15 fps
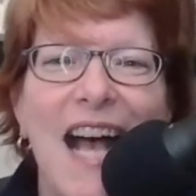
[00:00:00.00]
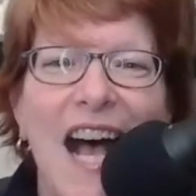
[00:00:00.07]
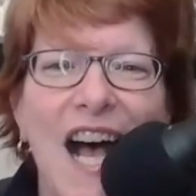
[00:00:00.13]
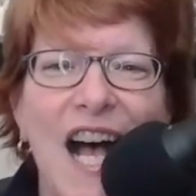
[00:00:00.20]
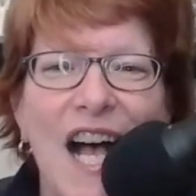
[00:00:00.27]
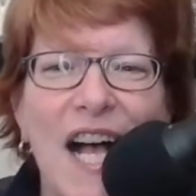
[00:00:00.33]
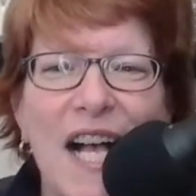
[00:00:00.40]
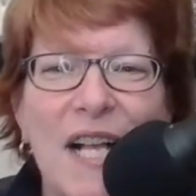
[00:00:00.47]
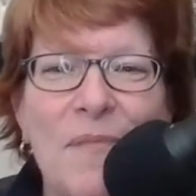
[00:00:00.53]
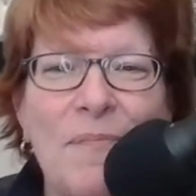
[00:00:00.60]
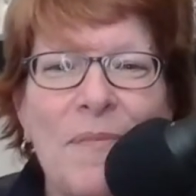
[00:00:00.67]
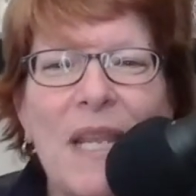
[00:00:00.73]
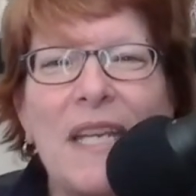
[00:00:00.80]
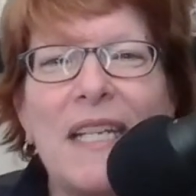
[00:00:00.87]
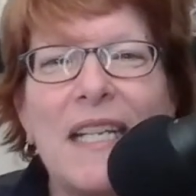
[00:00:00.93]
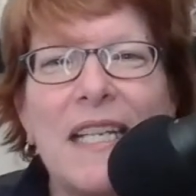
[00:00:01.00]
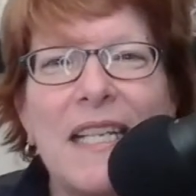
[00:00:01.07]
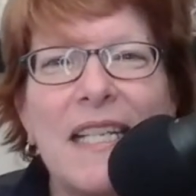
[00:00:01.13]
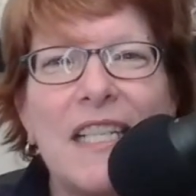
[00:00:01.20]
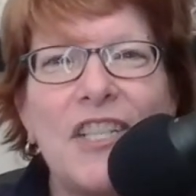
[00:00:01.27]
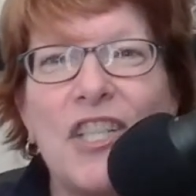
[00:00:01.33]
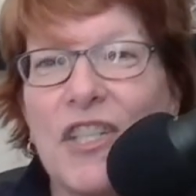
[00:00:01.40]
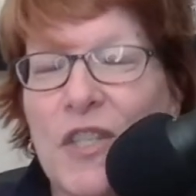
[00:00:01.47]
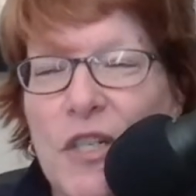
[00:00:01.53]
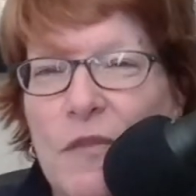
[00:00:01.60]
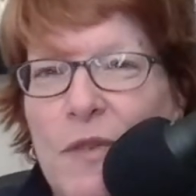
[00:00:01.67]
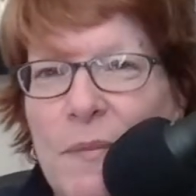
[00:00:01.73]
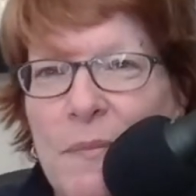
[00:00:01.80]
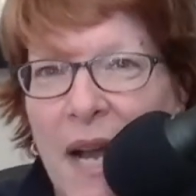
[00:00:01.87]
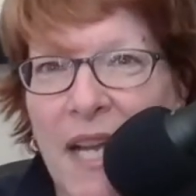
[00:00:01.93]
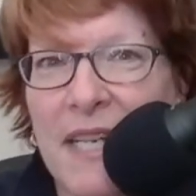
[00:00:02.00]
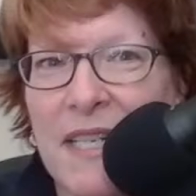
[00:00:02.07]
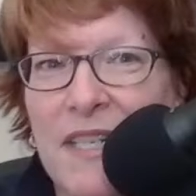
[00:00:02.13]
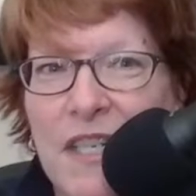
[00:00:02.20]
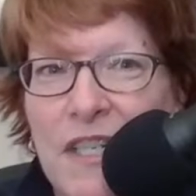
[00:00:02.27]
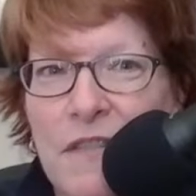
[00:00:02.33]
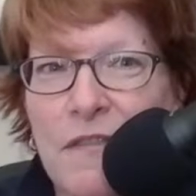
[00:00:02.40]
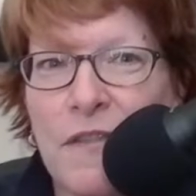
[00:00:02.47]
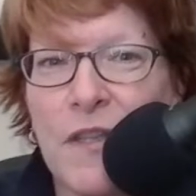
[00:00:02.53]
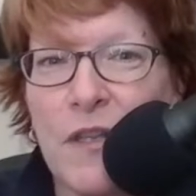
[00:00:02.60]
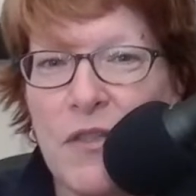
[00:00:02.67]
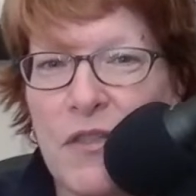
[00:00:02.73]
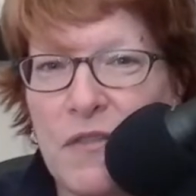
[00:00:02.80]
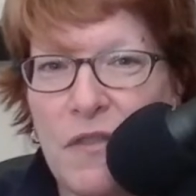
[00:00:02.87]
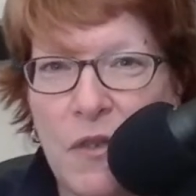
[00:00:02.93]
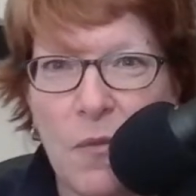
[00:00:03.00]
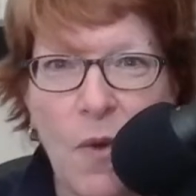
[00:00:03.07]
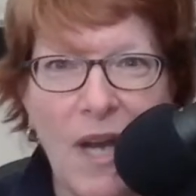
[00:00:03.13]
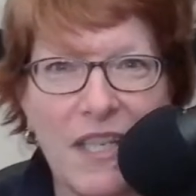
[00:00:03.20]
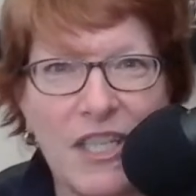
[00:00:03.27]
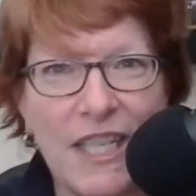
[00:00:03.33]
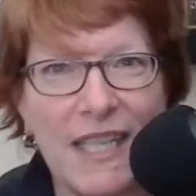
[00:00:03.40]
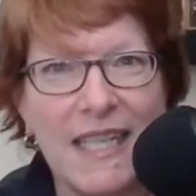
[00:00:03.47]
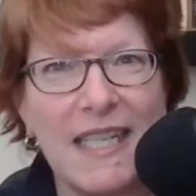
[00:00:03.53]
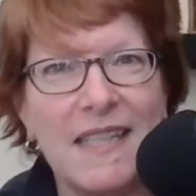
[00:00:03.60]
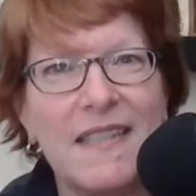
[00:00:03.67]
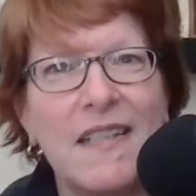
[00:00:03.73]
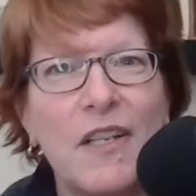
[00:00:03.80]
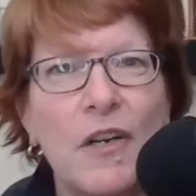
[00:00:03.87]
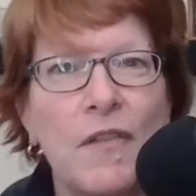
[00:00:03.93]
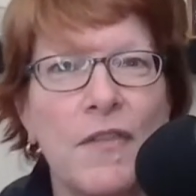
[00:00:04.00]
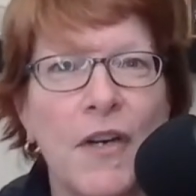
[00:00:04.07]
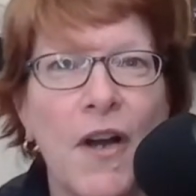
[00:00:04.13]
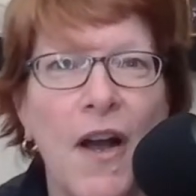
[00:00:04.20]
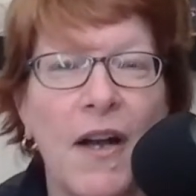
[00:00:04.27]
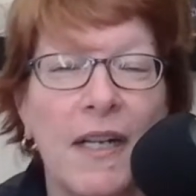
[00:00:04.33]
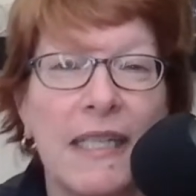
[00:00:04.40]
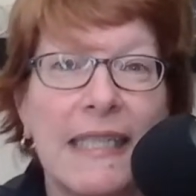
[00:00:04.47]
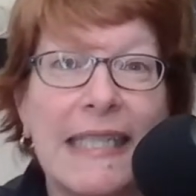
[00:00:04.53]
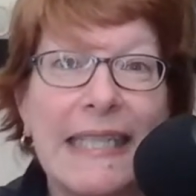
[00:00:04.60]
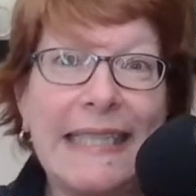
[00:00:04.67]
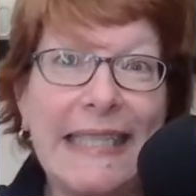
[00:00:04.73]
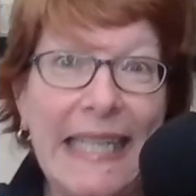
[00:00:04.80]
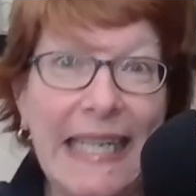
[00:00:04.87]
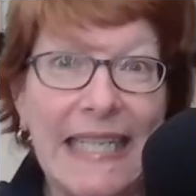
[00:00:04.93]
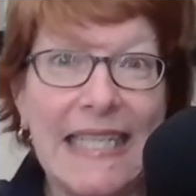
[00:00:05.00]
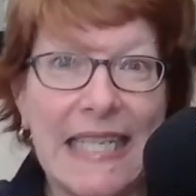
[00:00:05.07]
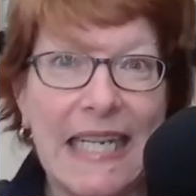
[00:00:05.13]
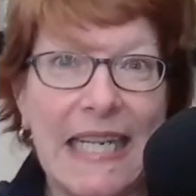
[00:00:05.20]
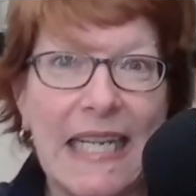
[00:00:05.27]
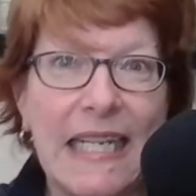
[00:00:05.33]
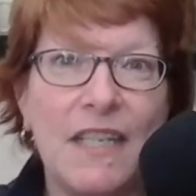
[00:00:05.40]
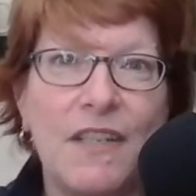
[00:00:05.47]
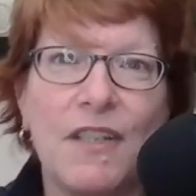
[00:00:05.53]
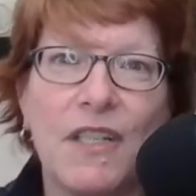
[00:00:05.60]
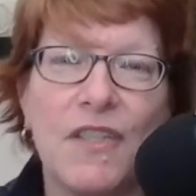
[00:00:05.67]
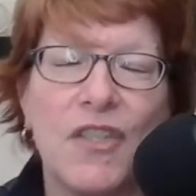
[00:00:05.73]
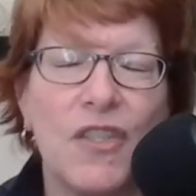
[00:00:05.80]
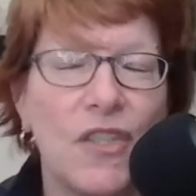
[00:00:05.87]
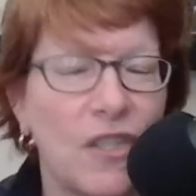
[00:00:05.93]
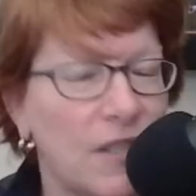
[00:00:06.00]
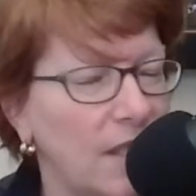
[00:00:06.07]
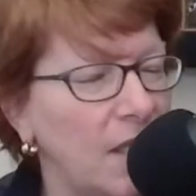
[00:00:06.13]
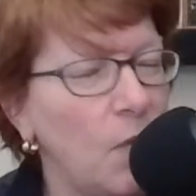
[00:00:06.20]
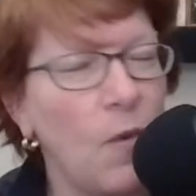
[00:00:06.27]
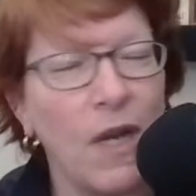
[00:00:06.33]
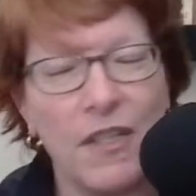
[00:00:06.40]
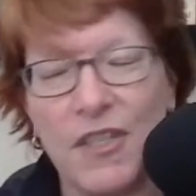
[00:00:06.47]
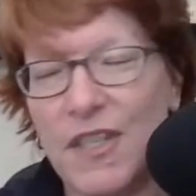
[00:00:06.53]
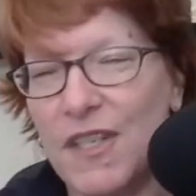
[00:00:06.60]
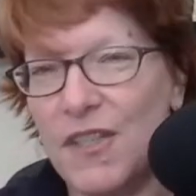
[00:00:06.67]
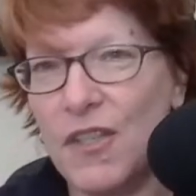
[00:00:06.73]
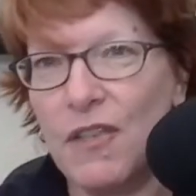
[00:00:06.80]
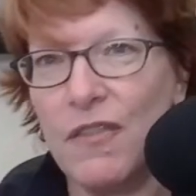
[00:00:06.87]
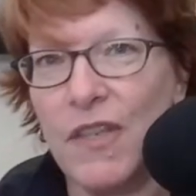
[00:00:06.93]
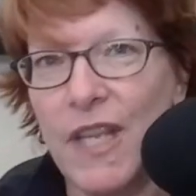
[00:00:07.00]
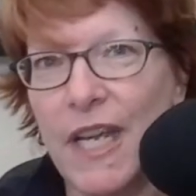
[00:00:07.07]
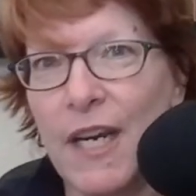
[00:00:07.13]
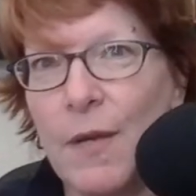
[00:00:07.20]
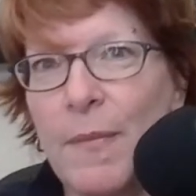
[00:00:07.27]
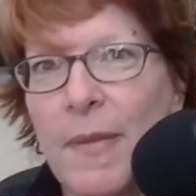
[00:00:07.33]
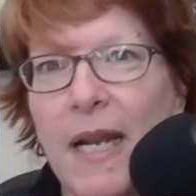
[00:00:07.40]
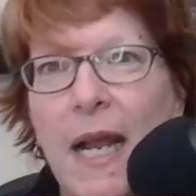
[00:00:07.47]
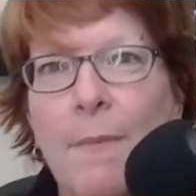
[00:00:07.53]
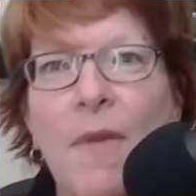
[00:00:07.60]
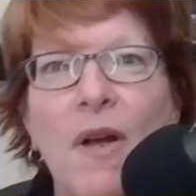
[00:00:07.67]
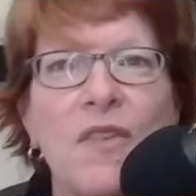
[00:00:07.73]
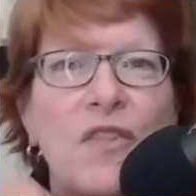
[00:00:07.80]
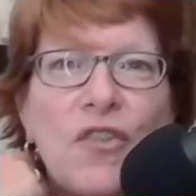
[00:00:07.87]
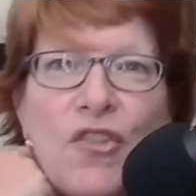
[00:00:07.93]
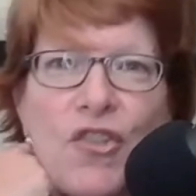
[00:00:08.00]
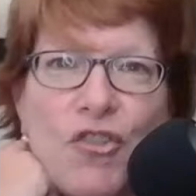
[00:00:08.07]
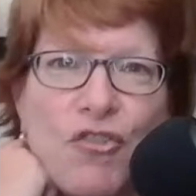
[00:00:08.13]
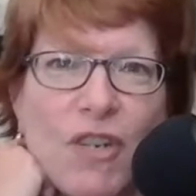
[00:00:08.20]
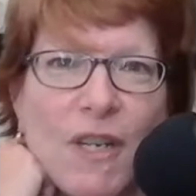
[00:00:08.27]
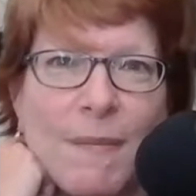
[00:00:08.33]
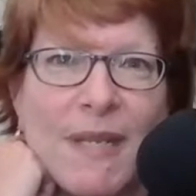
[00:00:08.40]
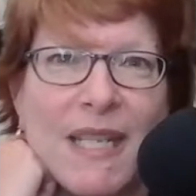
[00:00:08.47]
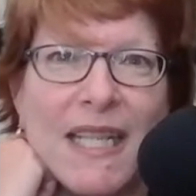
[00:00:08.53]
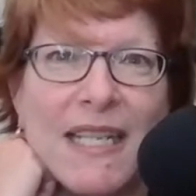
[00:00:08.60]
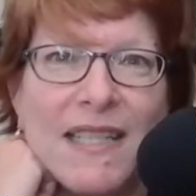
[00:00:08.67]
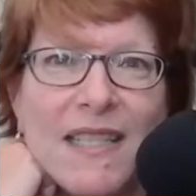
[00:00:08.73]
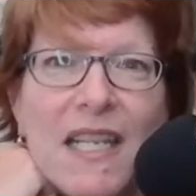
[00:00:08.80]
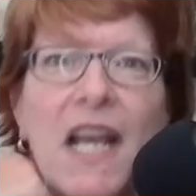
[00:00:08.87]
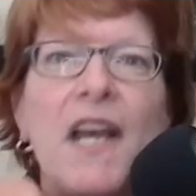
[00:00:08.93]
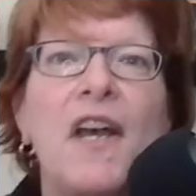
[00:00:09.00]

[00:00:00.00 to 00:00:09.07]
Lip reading: Um, just a reminder for those of you watching this over on LinkedIn, you can certainly watch these over there, but I'm also streaming this